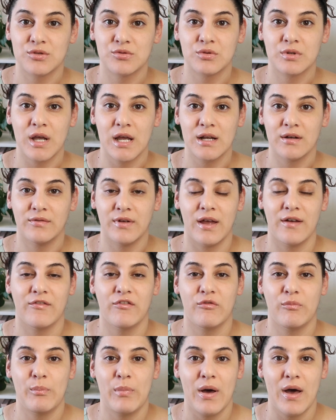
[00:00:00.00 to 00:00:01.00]
to kind of have
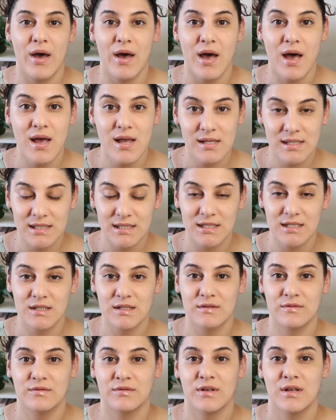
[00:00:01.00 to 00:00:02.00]

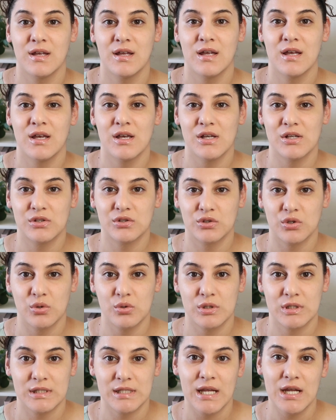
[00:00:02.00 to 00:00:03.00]
positive
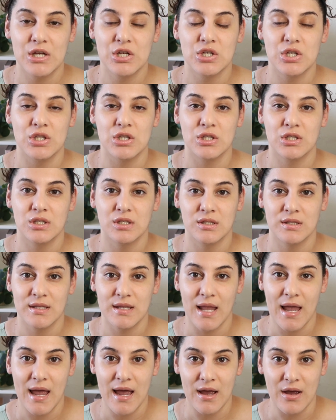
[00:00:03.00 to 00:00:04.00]
associations
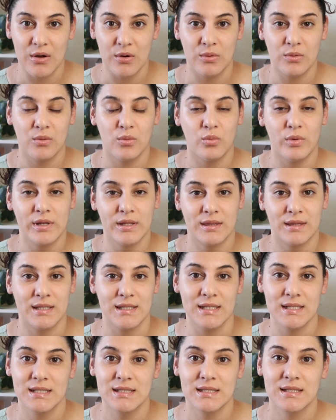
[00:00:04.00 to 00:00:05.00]
now with
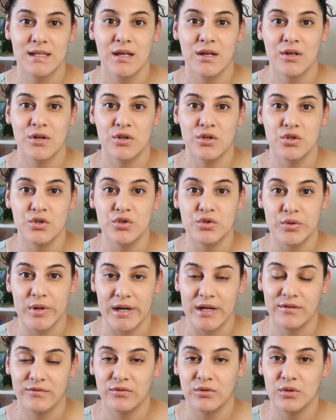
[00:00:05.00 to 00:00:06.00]
this
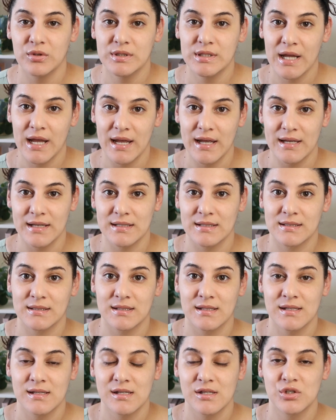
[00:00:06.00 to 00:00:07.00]
dreadful task.
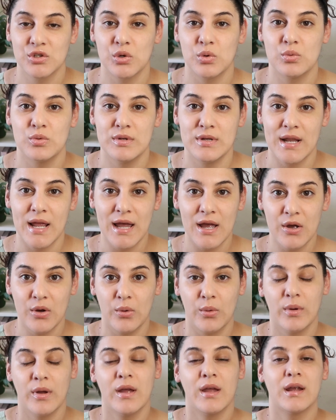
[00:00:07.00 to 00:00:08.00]
So
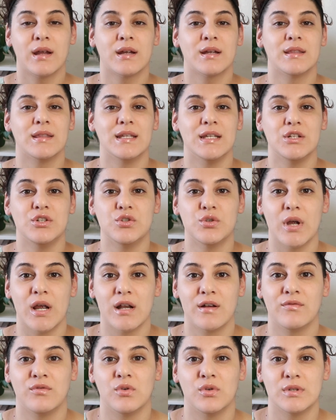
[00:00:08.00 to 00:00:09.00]
now the
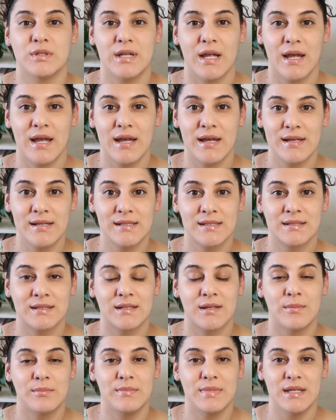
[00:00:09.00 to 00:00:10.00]
dreadful task
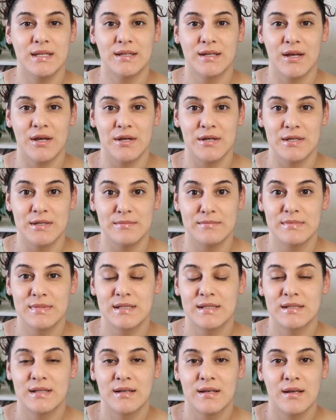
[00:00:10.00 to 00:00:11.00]

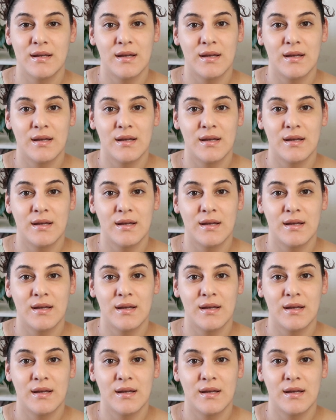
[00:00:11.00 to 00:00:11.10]
becomes